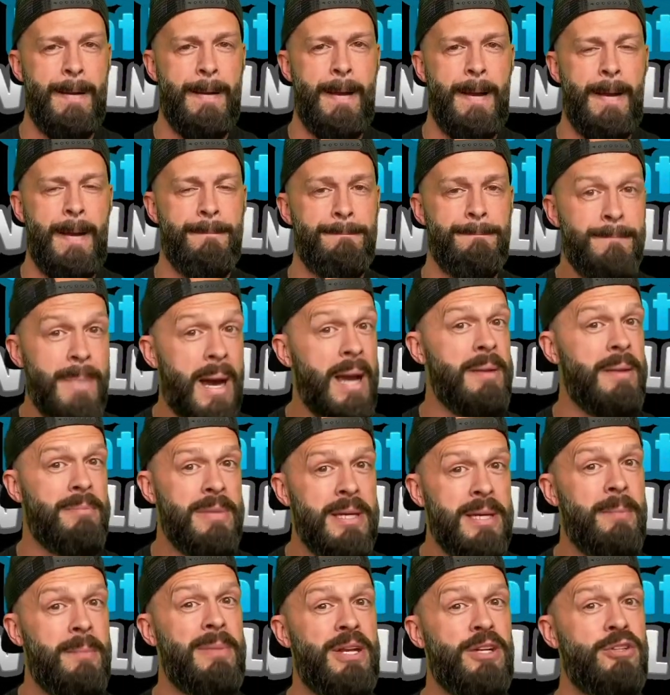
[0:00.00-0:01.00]
might
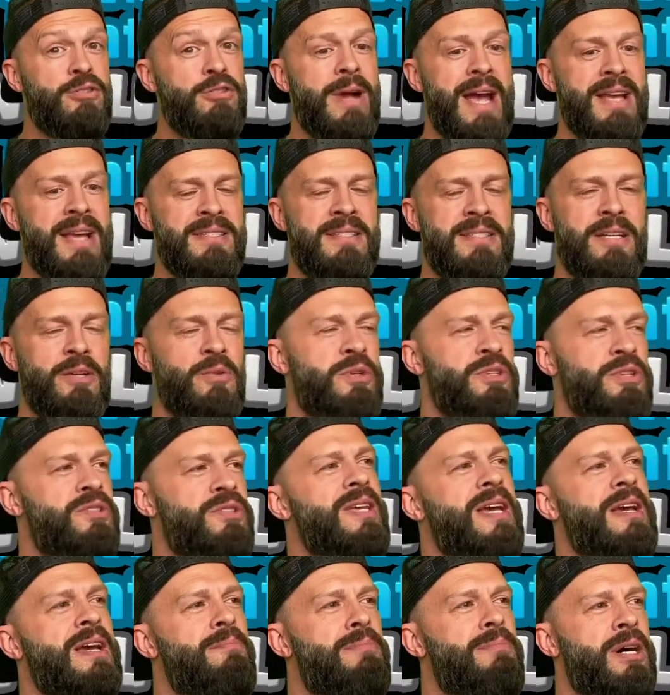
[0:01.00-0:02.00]
be a bit drastic. When you
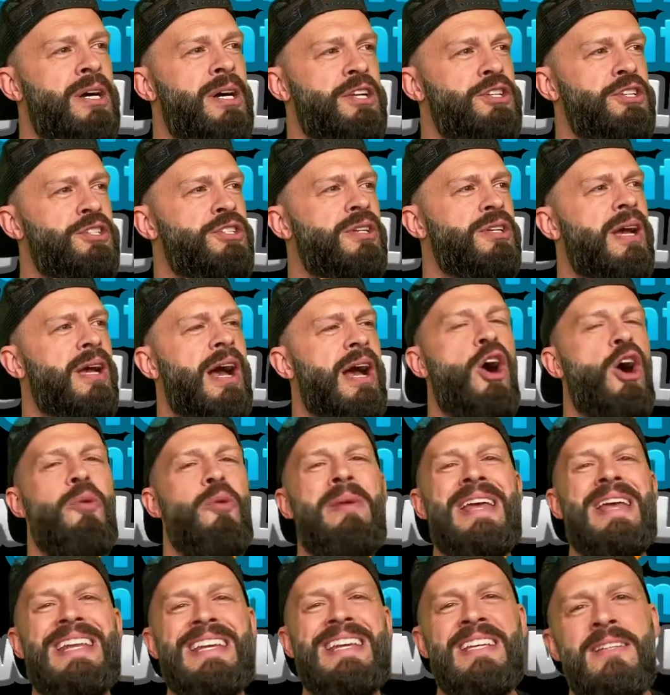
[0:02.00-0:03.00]
say a bunch, how
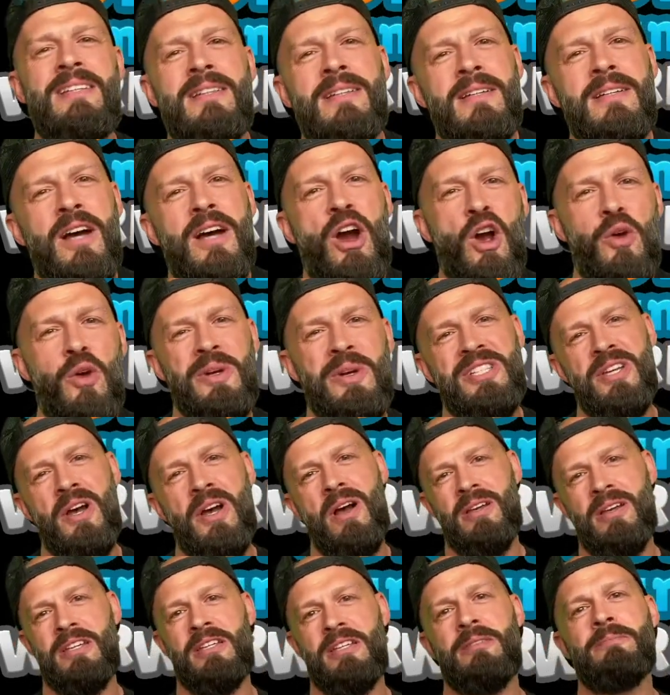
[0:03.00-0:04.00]
many are we
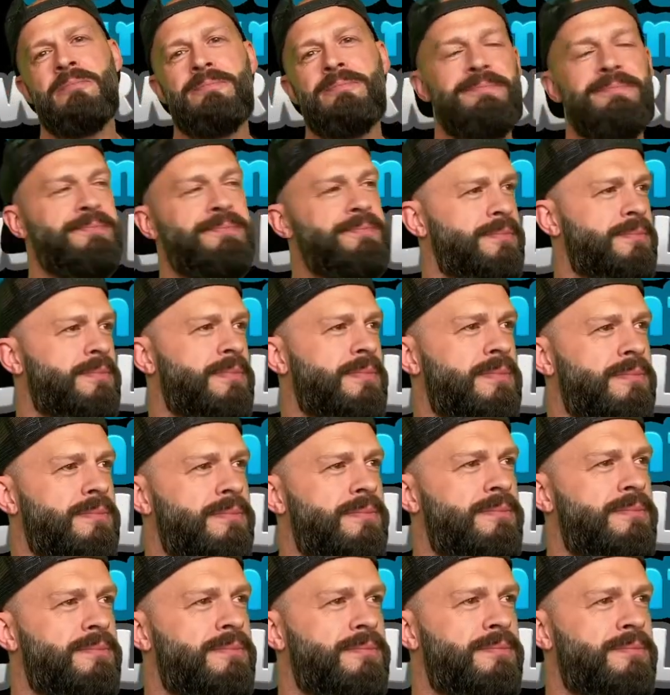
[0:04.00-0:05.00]
talking?
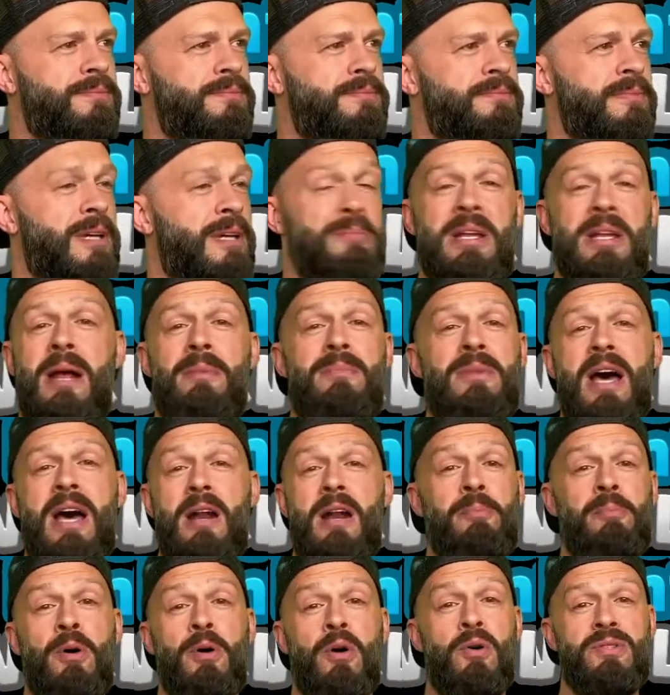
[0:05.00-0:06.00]
I mean, I'm not
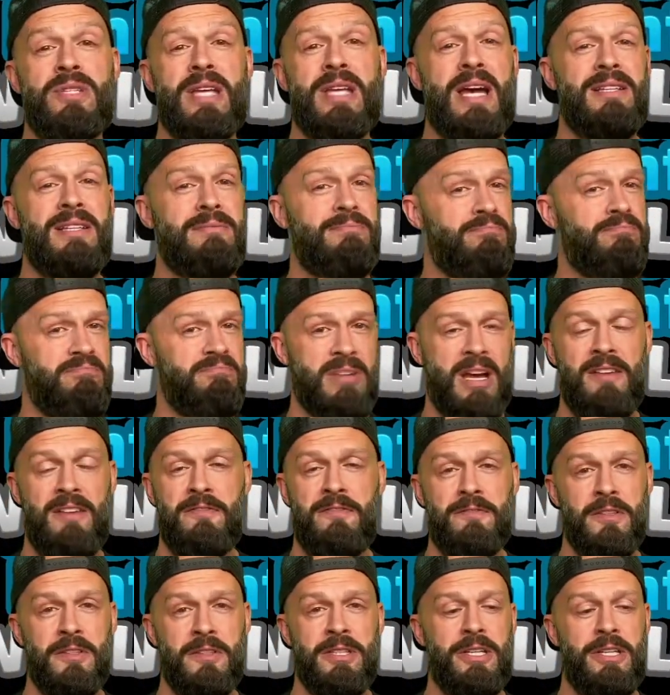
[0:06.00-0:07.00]
opposed. I
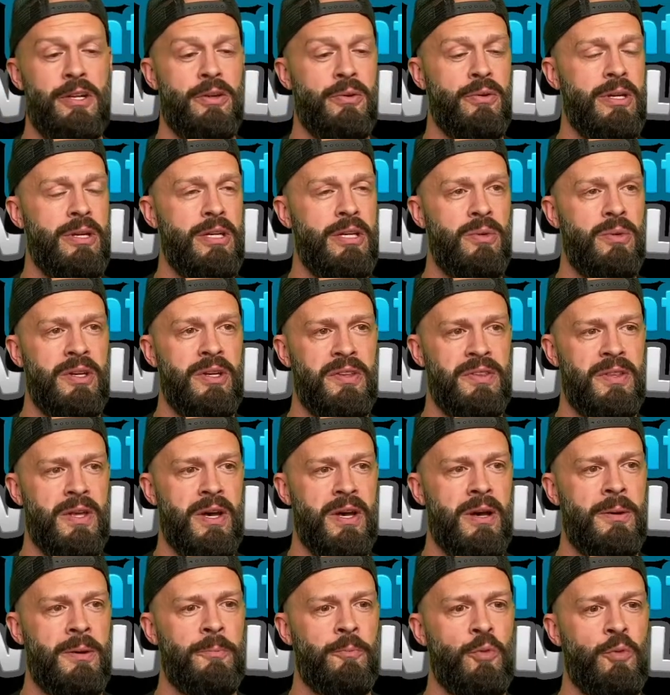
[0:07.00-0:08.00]
fully agree with
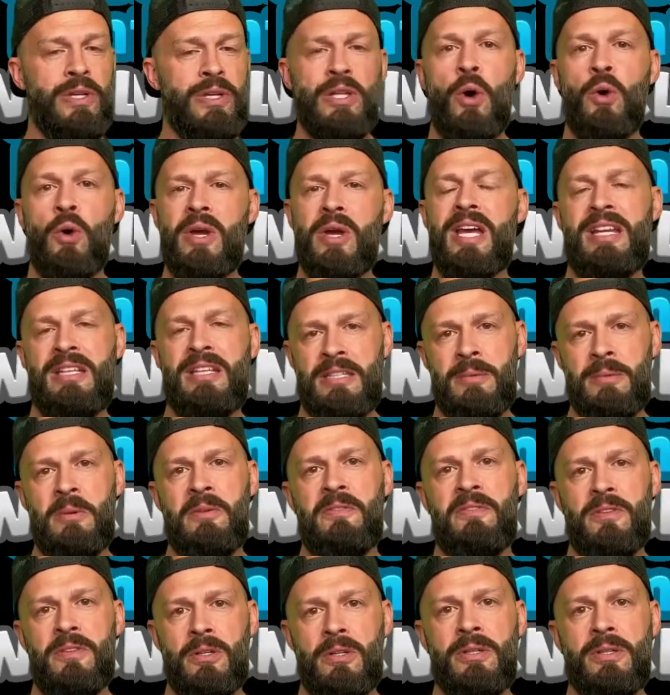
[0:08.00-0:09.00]
relocating them
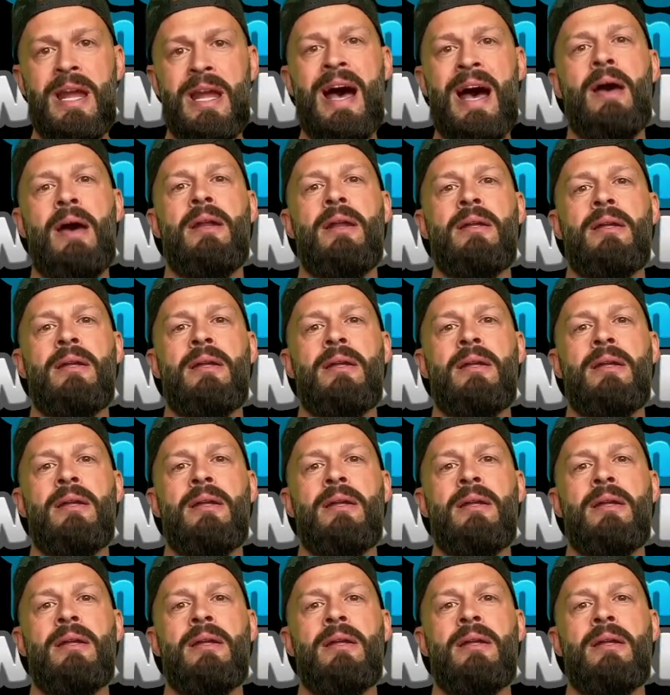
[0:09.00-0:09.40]
if they're not